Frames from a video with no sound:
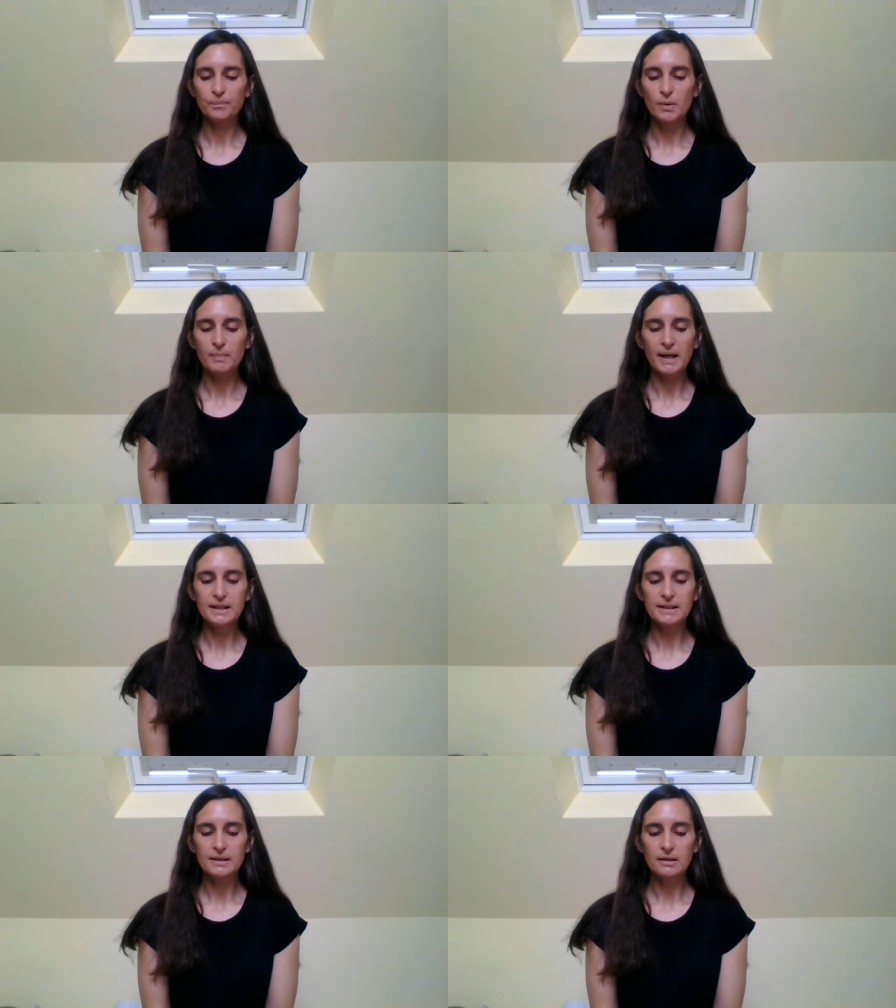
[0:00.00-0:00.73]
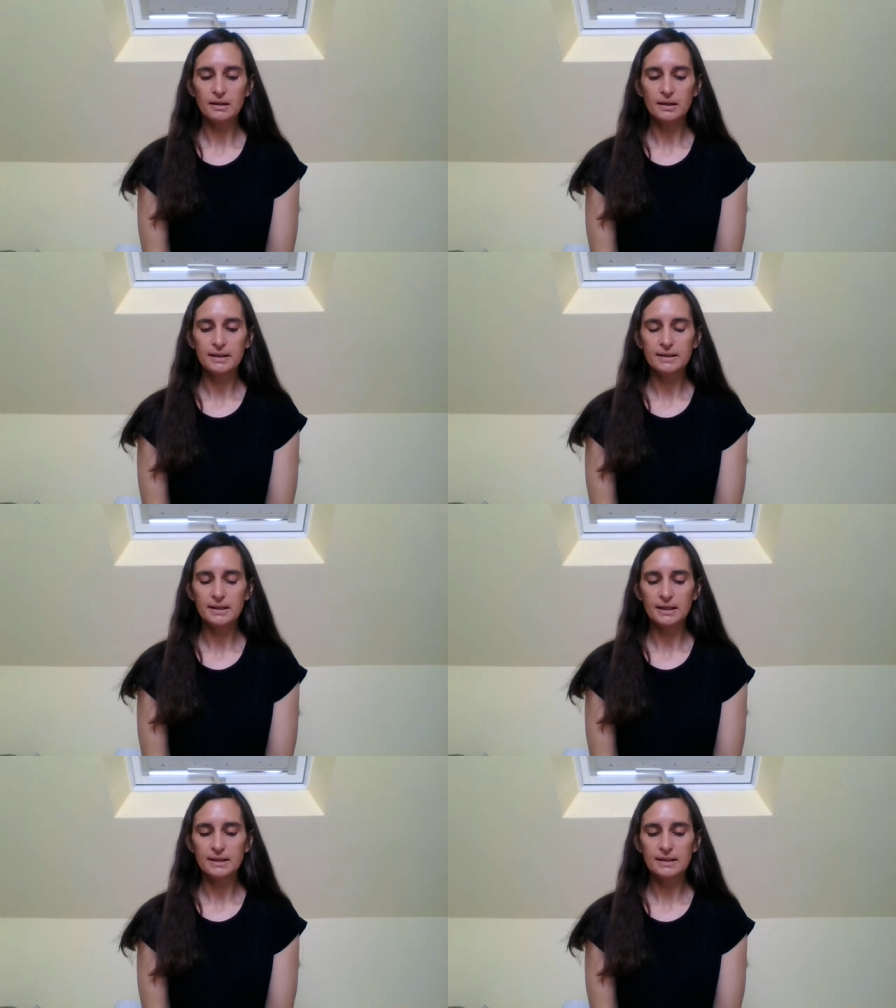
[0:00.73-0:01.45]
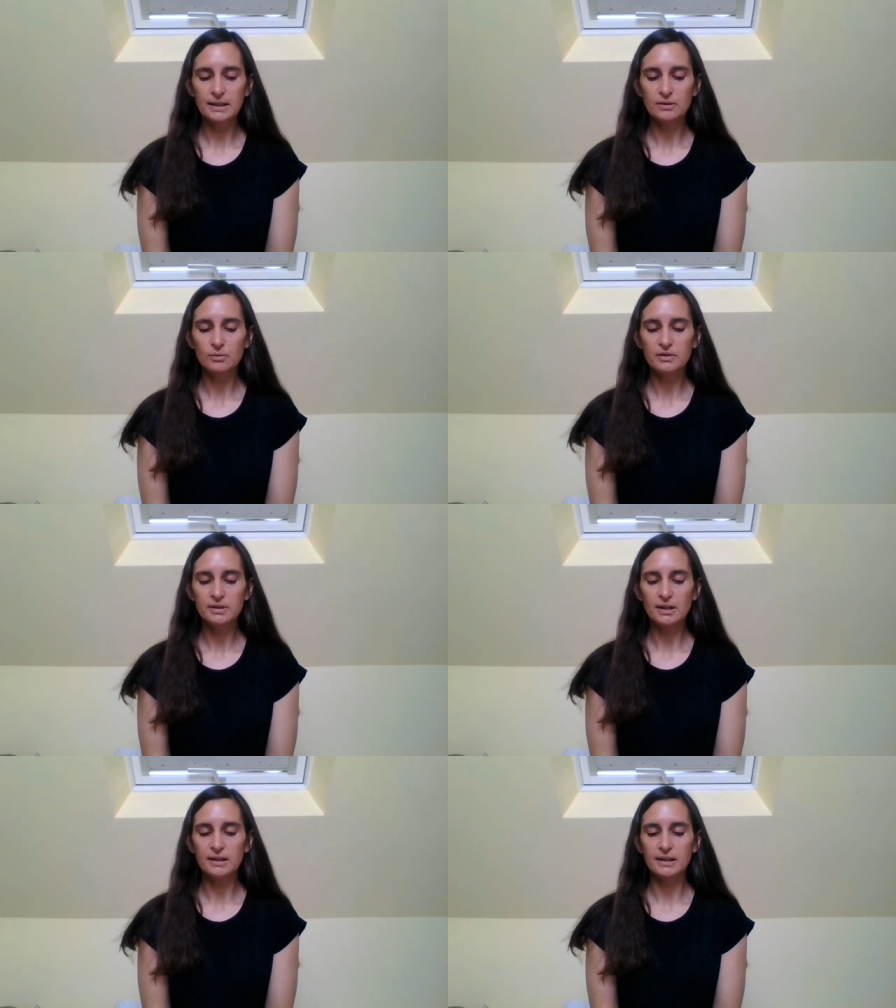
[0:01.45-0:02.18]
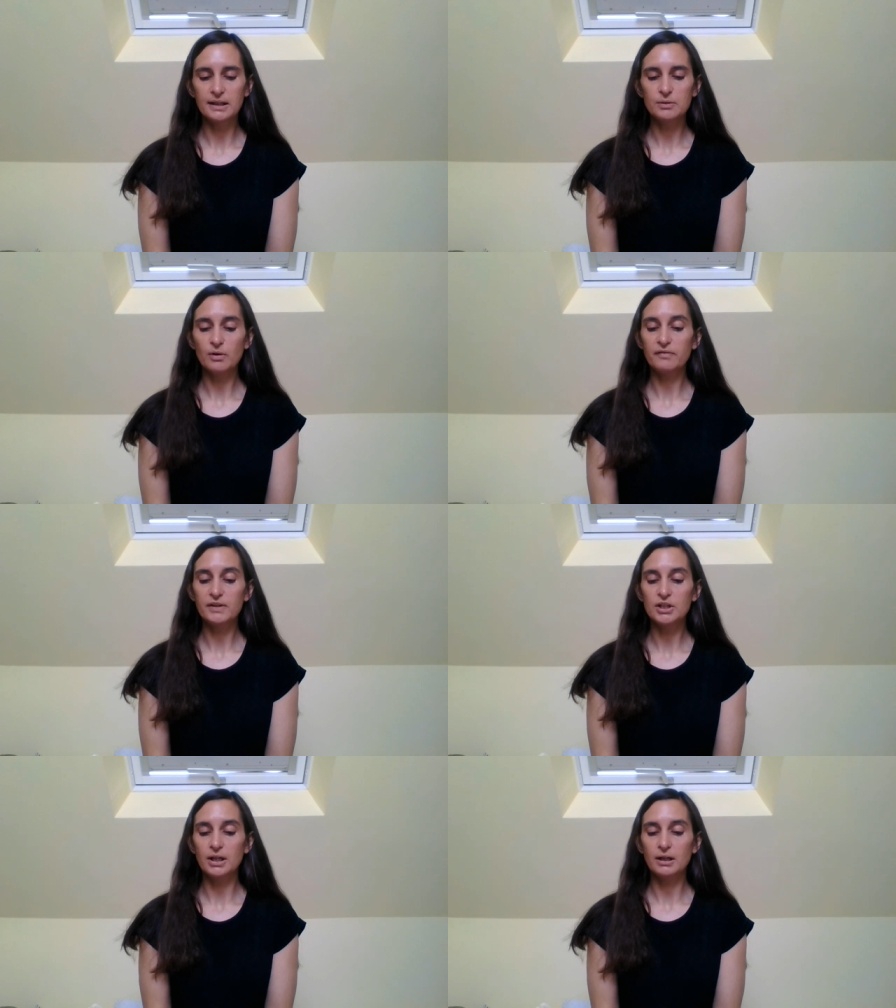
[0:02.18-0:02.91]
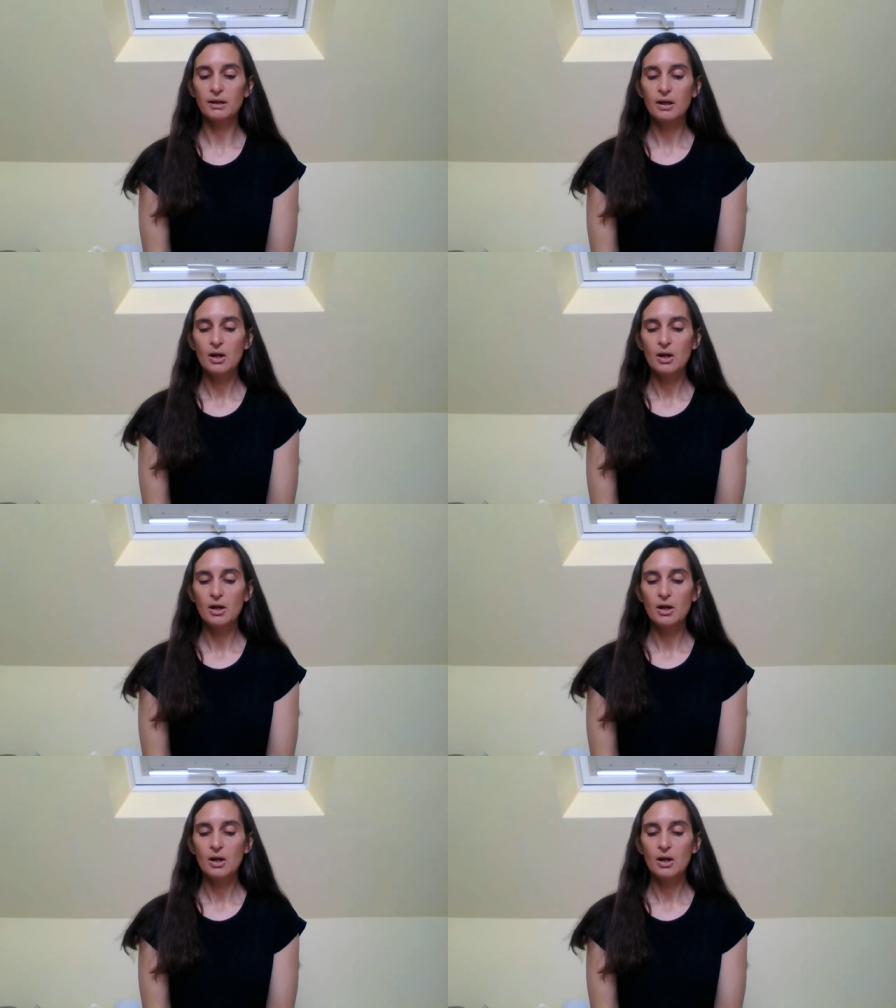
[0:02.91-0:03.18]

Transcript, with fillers: We baited our lines and settled silently to our fishing,